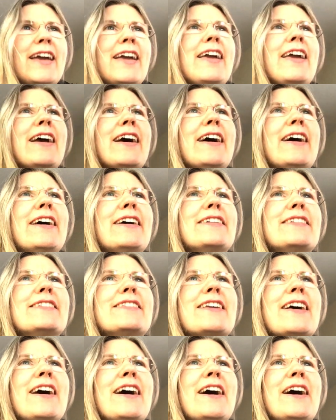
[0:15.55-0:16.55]
and
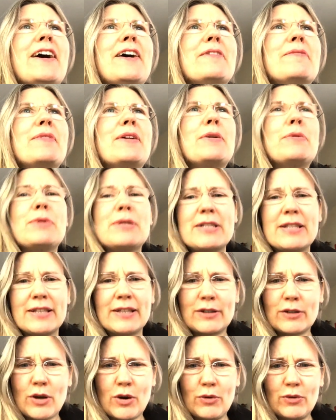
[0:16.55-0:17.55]
uh, it was a
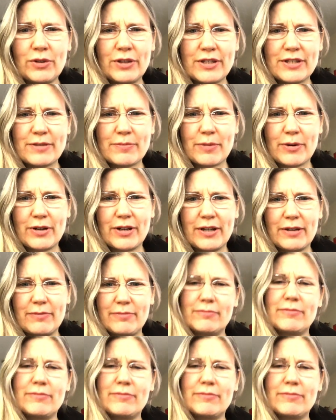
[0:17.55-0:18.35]
little cold this morning.